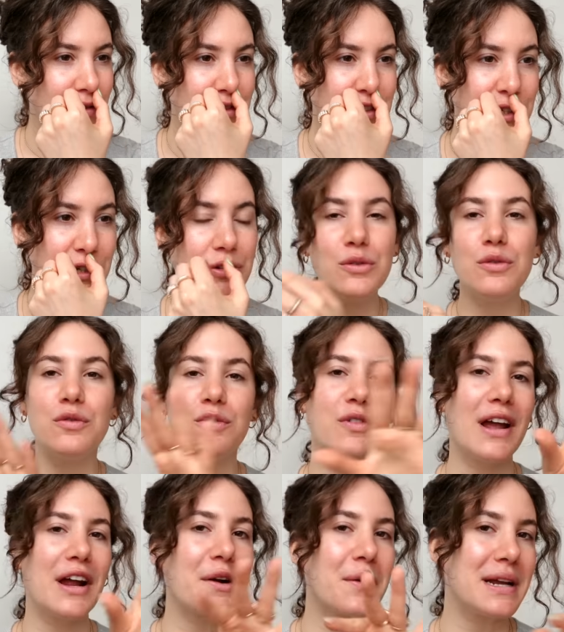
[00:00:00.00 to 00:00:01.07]
two
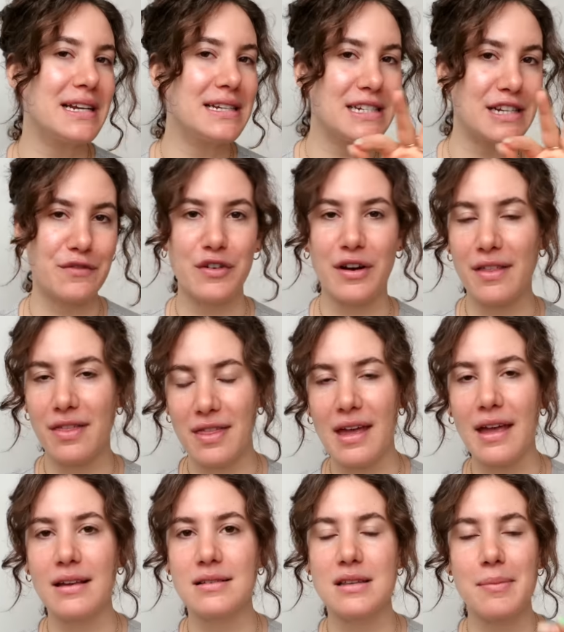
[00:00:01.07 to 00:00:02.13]
very different
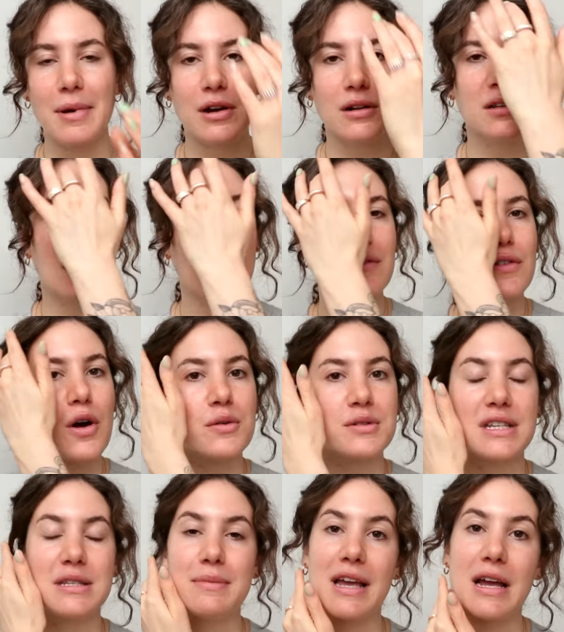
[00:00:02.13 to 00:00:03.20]
things about a lot of
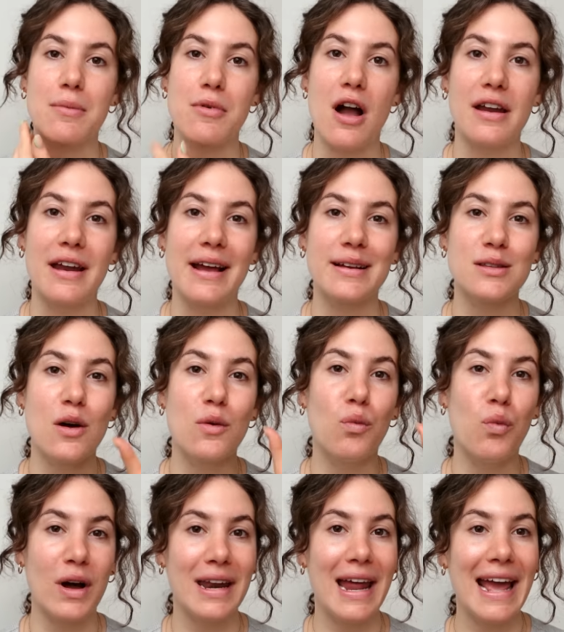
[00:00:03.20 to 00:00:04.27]
Kosas makeup products. On
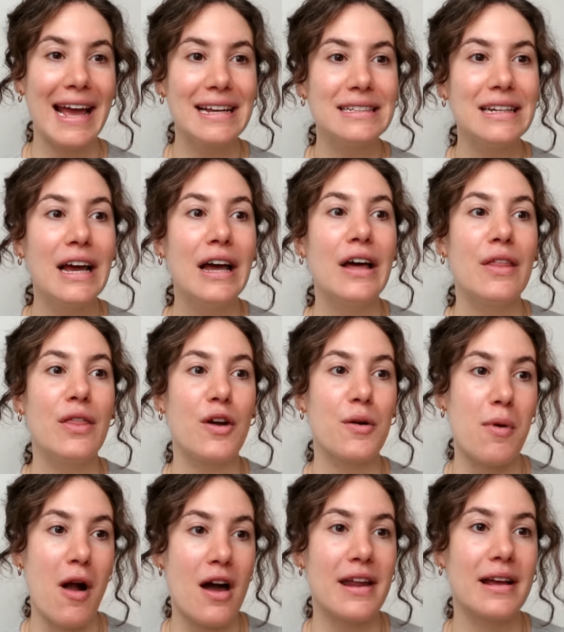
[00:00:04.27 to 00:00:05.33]
one hand, there are
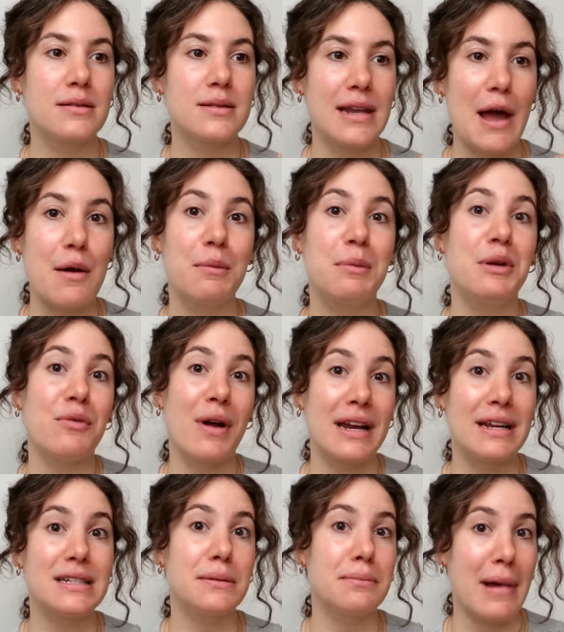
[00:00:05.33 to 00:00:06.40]
products that I would be
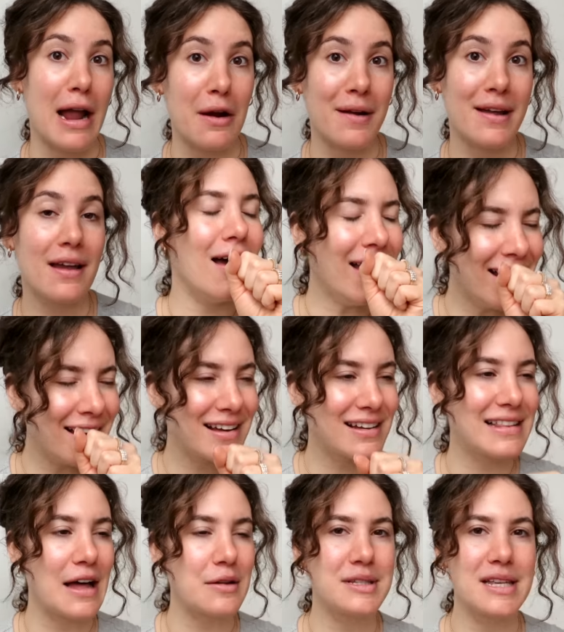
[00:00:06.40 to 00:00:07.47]
ready to marry,
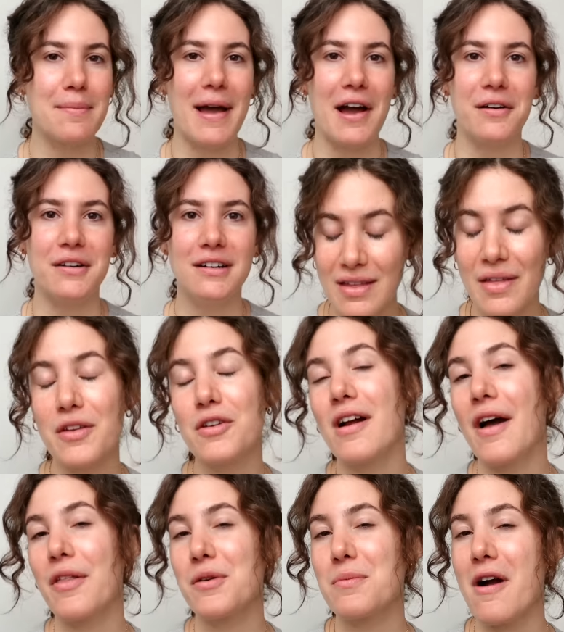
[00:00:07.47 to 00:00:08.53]
Cloud Set Powder. Then there
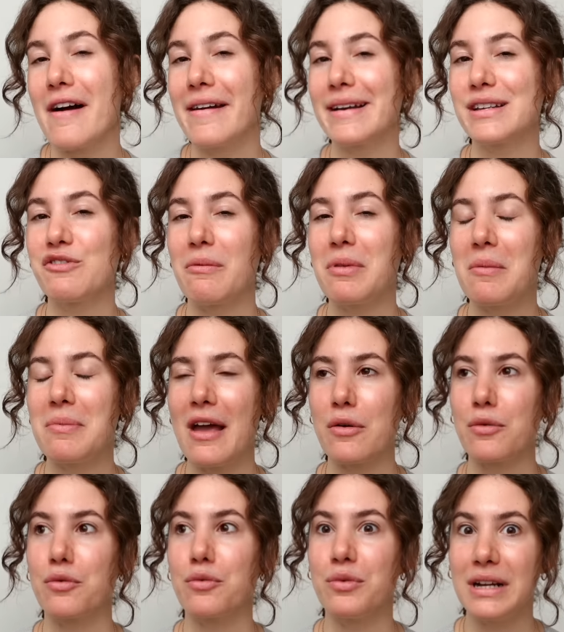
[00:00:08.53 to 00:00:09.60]
are other products from them that
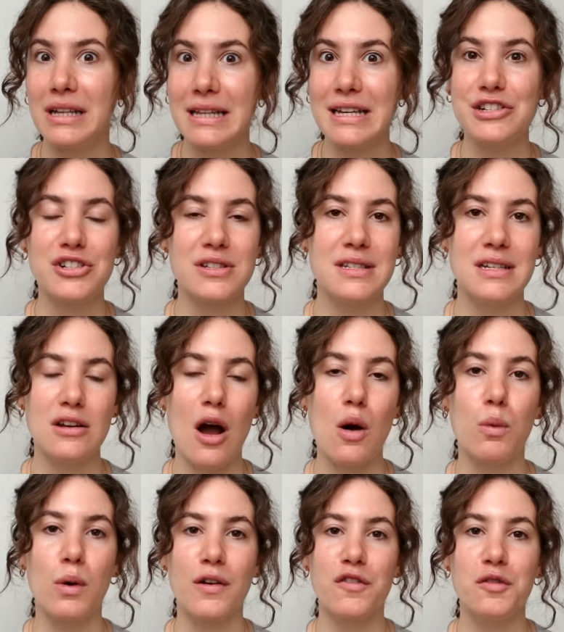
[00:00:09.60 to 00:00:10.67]
really just did
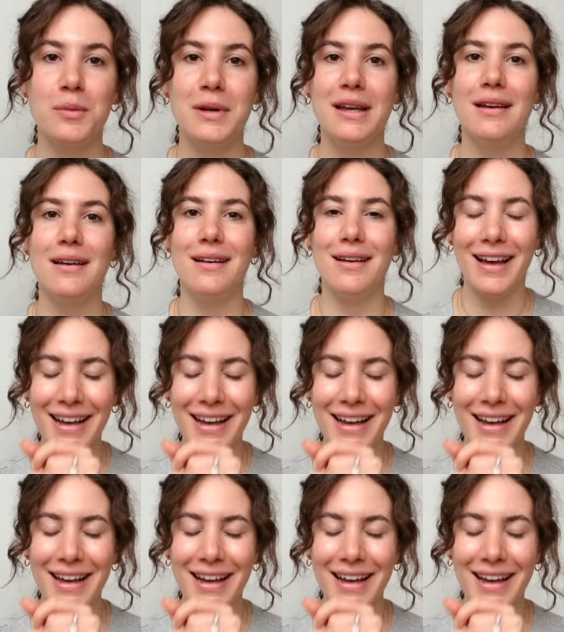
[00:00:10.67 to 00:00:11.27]
not work for me,